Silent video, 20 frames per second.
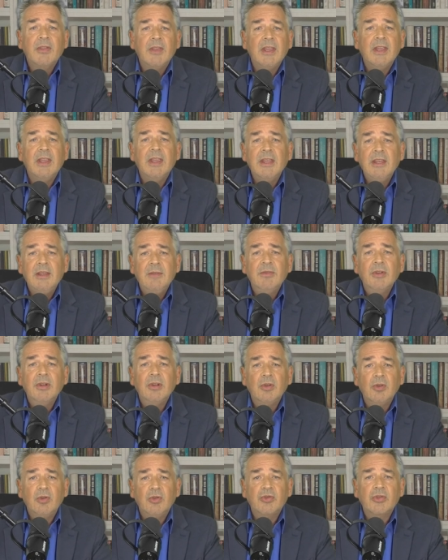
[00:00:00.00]
the
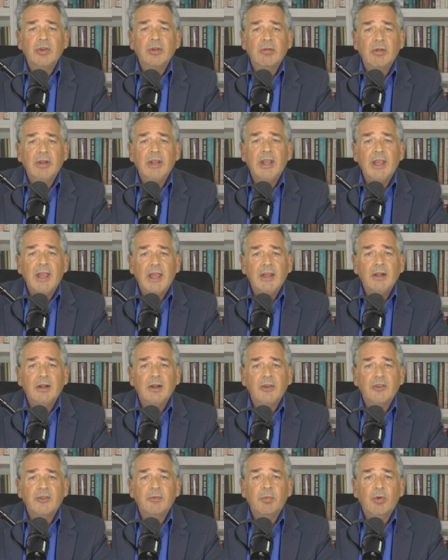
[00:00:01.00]
evolutionary
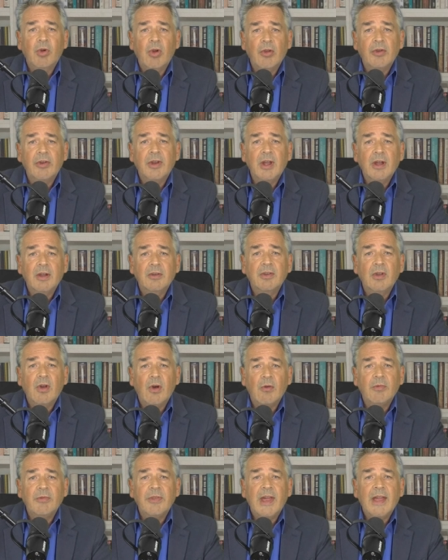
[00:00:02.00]
English product
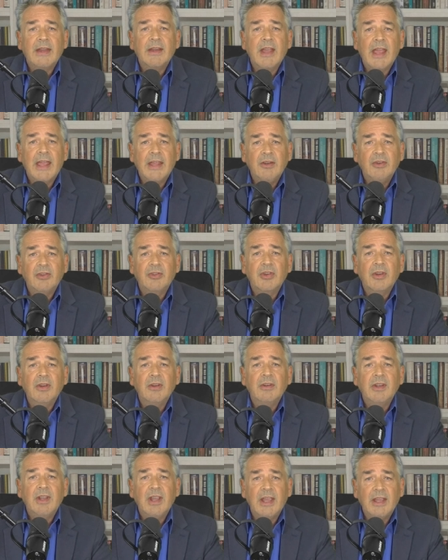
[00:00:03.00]
of that
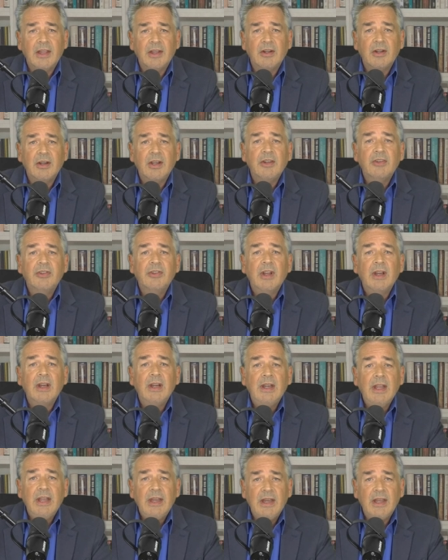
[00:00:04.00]
ancient English
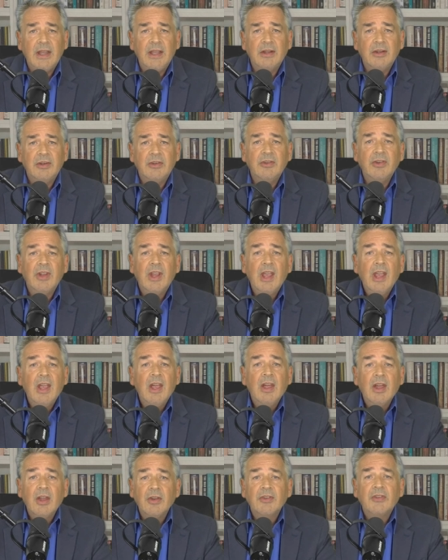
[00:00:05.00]
lineage.
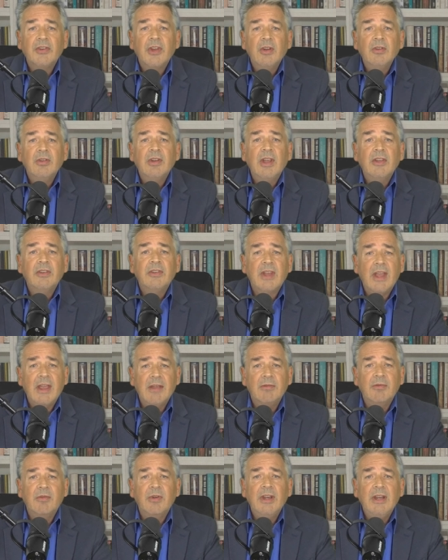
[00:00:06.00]
And so does
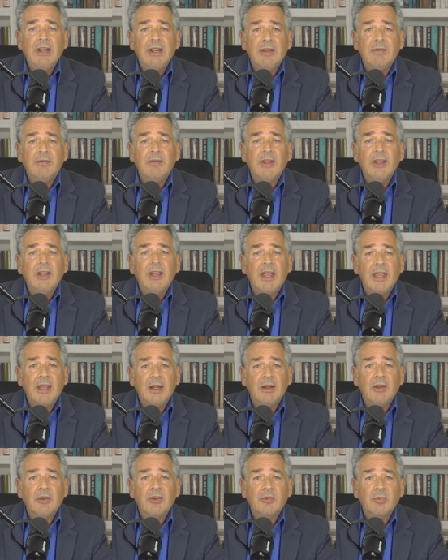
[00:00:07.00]
every living
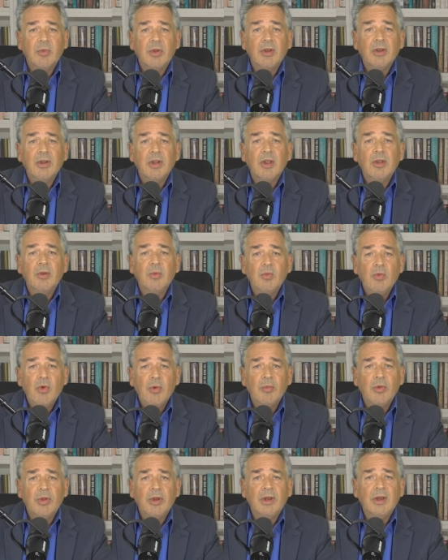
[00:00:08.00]
Englishman and
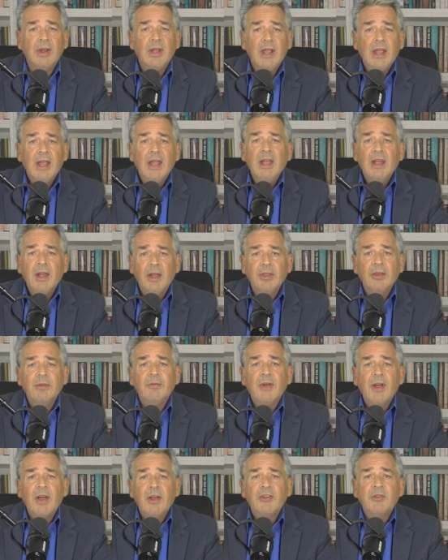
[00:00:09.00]
woman. And the
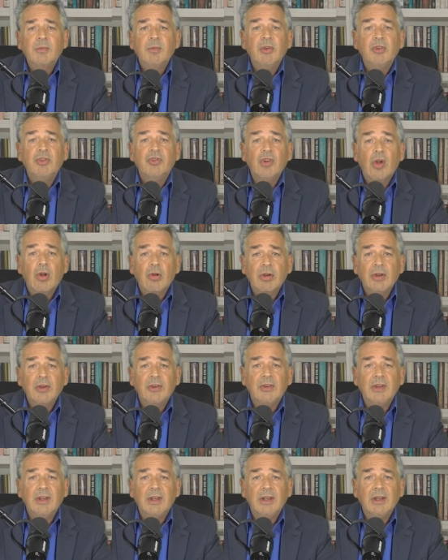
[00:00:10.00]
vast
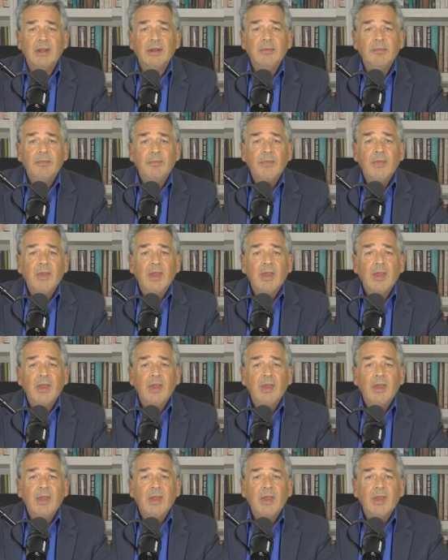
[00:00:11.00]
majority